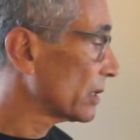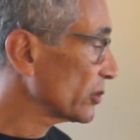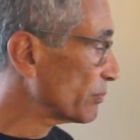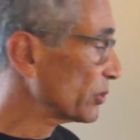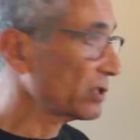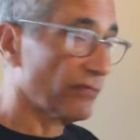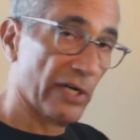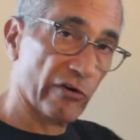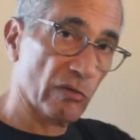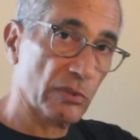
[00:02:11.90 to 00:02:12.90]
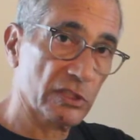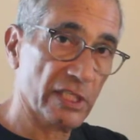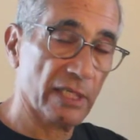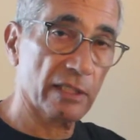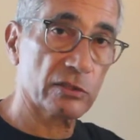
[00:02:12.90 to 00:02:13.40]
You put the variables
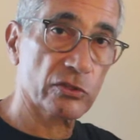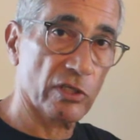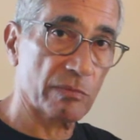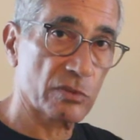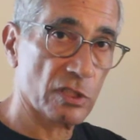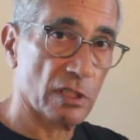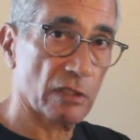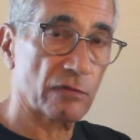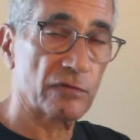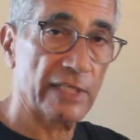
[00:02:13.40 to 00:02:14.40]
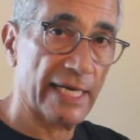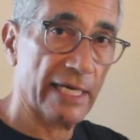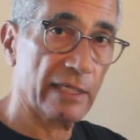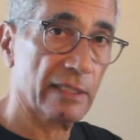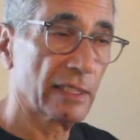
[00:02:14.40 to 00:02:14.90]
in terms of
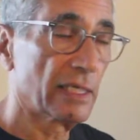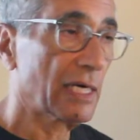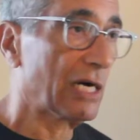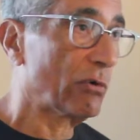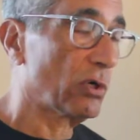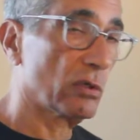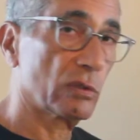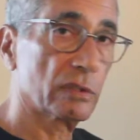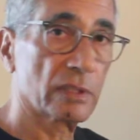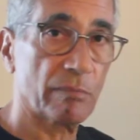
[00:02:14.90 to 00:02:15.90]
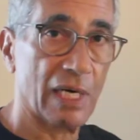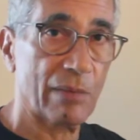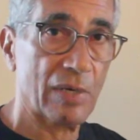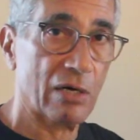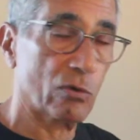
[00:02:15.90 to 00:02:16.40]
dad, how old,
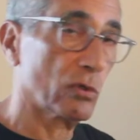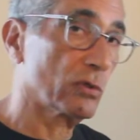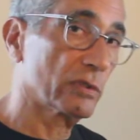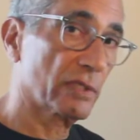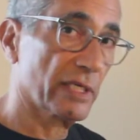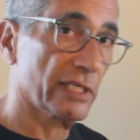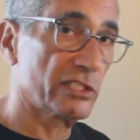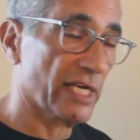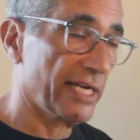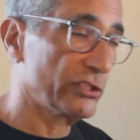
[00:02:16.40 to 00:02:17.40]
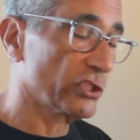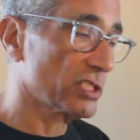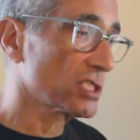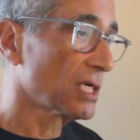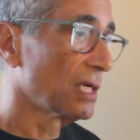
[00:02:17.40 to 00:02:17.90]
mom, how old, kids'
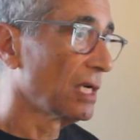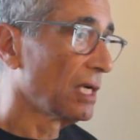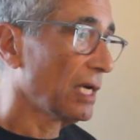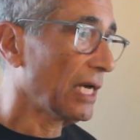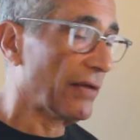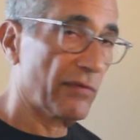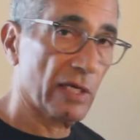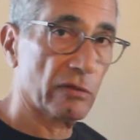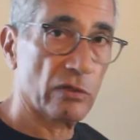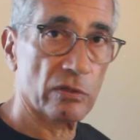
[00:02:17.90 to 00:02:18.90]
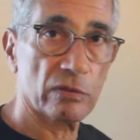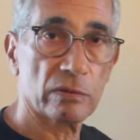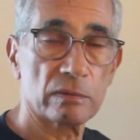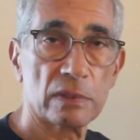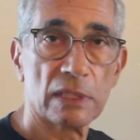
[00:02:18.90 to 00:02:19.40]
ages, and then
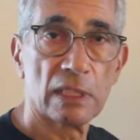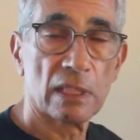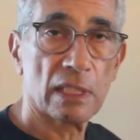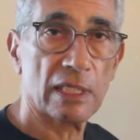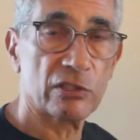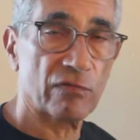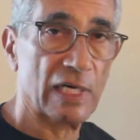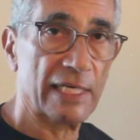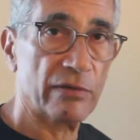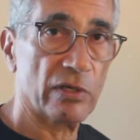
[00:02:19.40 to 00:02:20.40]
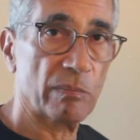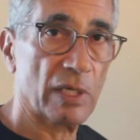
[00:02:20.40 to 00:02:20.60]
you divide their